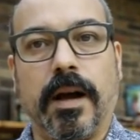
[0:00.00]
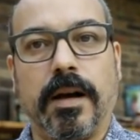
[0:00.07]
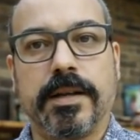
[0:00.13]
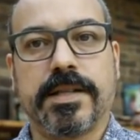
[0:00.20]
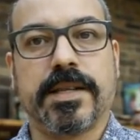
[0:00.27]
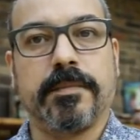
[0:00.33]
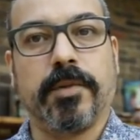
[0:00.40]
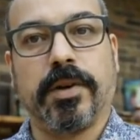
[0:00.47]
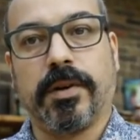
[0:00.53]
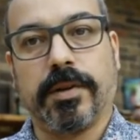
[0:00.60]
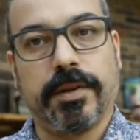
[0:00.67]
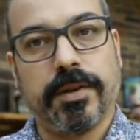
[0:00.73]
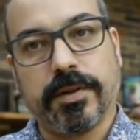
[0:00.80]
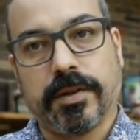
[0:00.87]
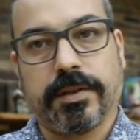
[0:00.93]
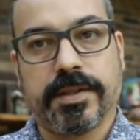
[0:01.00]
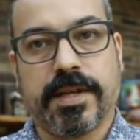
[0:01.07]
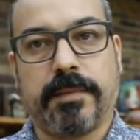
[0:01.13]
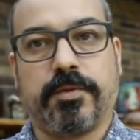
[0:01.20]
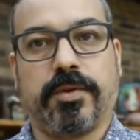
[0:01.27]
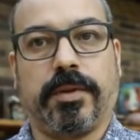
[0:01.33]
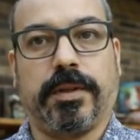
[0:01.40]
similar, you know,
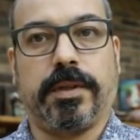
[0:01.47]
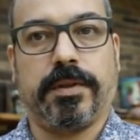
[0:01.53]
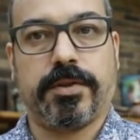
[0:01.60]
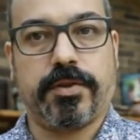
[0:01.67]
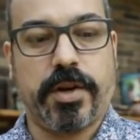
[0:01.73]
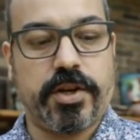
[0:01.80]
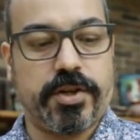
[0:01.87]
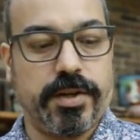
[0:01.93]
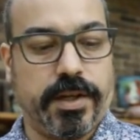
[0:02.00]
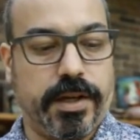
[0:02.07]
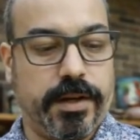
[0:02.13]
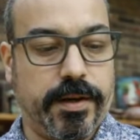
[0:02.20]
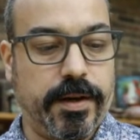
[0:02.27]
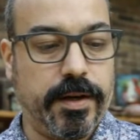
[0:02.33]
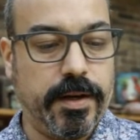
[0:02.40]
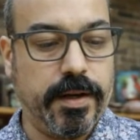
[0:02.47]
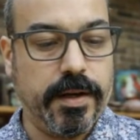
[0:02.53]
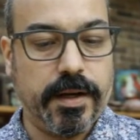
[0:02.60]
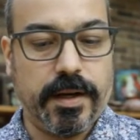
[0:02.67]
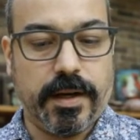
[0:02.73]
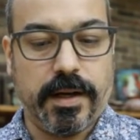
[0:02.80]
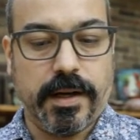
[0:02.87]
conceptual illustration here,
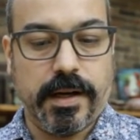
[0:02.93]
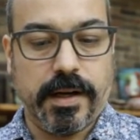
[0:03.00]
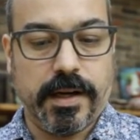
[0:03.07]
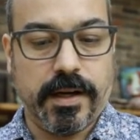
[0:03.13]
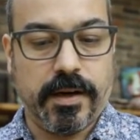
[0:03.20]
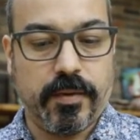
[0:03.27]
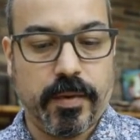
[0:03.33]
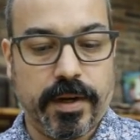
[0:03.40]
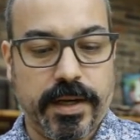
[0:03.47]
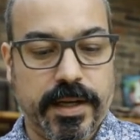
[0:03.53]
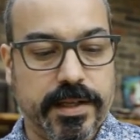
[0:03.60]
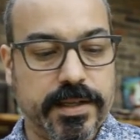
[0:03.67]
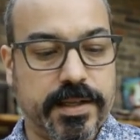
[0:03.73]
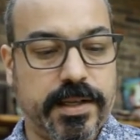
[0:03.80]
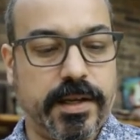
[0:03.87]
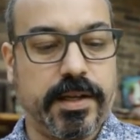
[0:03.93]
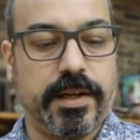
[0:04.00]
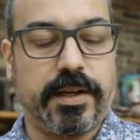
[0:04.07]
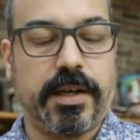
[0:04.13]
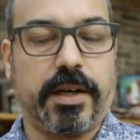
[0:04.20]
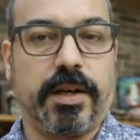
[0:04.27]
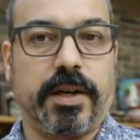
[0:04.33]
where you can see
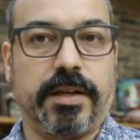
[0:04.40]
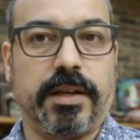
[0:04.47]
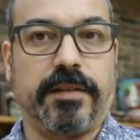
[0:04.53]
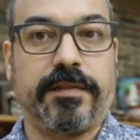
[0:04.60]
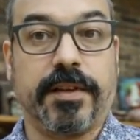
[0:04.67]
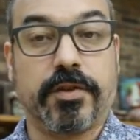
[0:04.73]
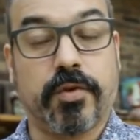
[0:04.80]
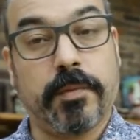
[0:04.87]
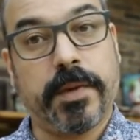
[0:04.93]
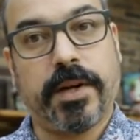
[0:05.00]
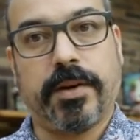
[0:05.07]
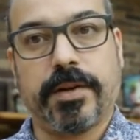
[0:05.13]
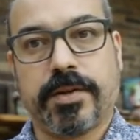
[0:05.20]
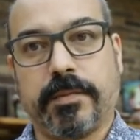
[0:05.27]
an infiltrometer.